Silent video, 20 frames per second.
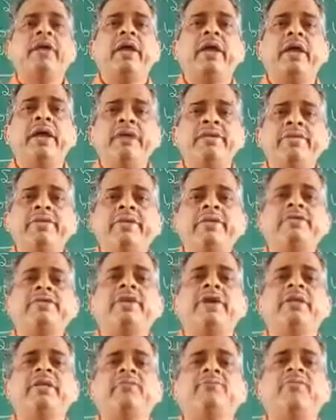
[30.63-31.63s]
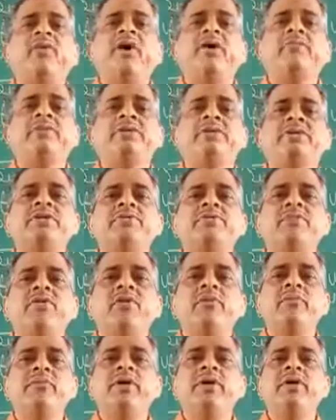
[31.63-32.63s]
access the information
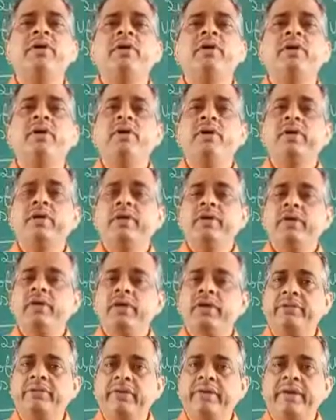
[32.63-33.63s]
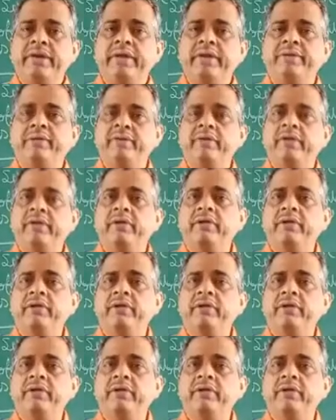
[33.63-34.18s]
from the given table.